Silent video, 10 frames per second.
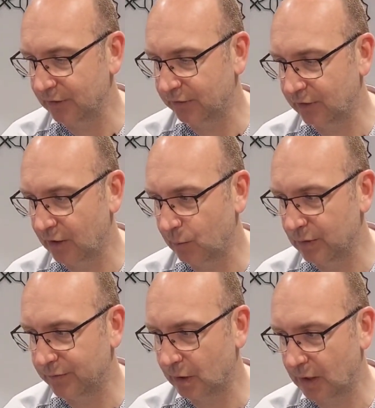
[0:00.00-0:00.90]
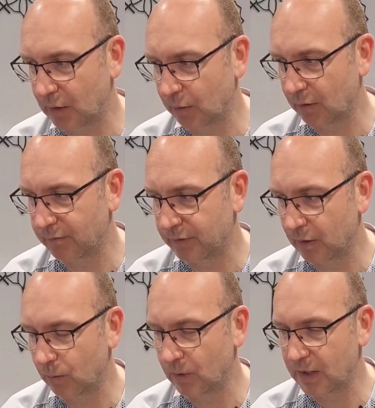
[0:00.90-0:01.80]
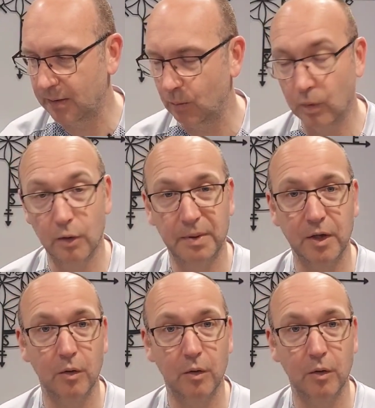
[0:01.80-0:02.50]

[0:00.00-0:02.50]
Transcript: a shirt we've got hold of that we will be